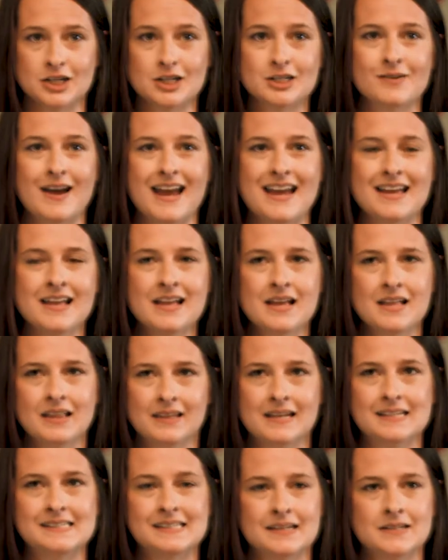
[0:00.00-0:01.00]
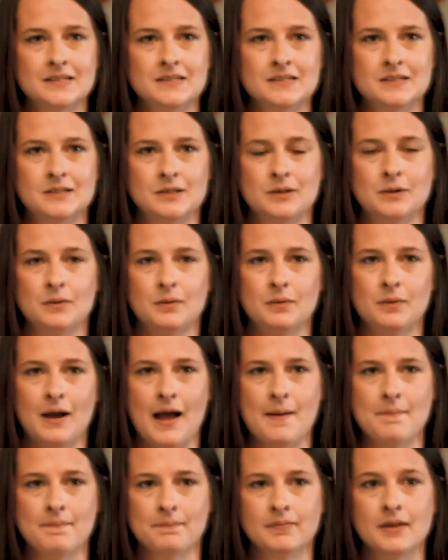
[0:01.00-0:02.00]
And so I listened to
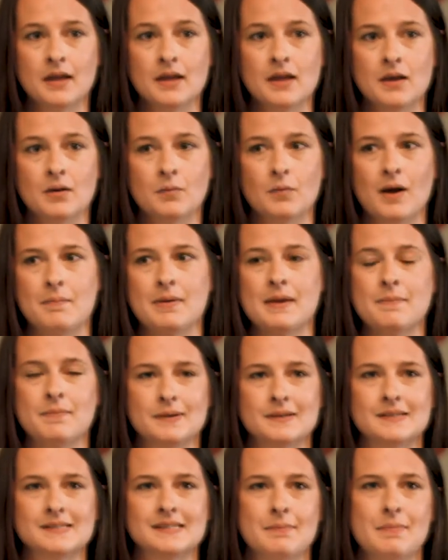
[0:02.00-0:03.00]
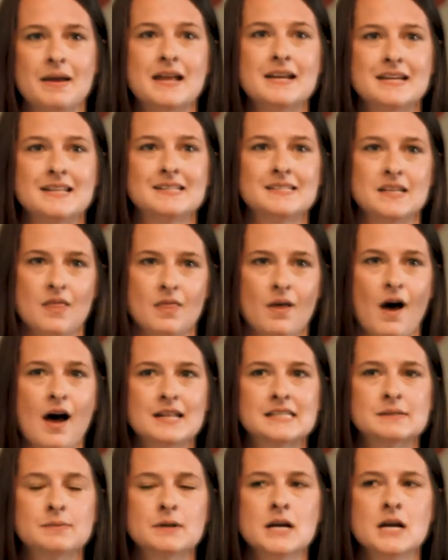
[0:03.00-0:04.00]
what people's opinions and
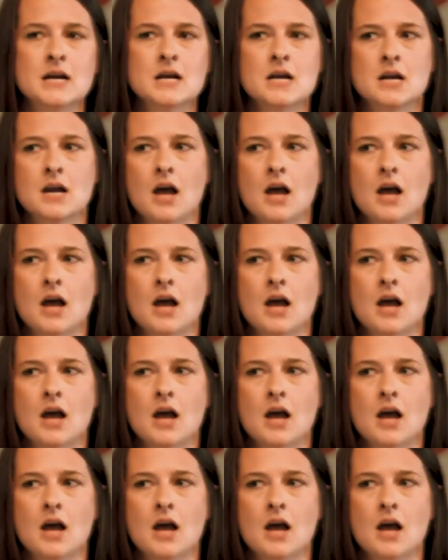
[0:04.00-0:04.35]
thoughts were.